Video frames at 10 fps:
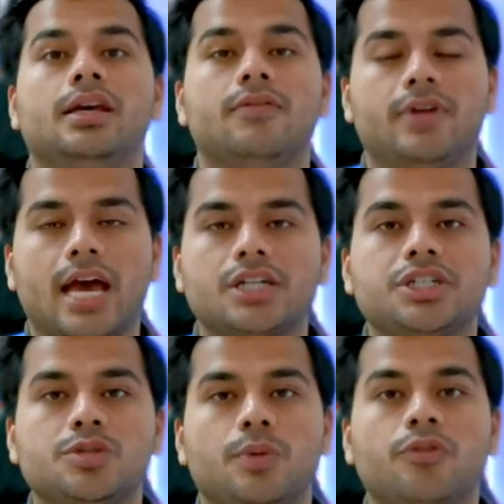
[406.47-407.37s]
If
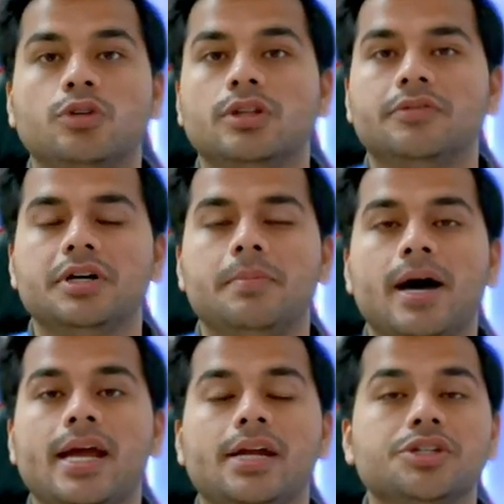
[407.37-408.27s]
dash is before the word
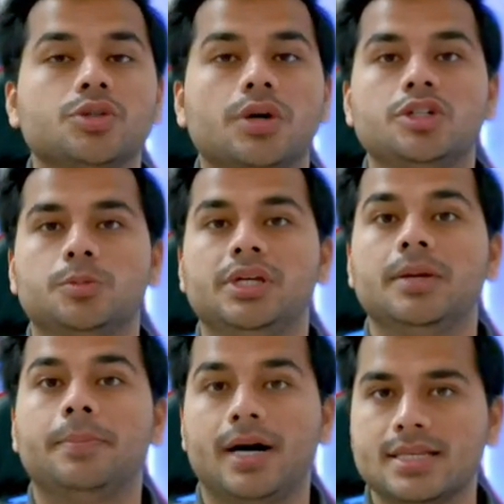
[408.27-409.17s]
by, it is going to be
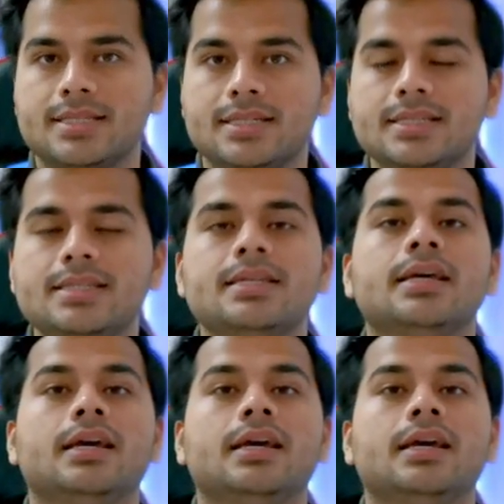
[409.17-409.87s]
a past tense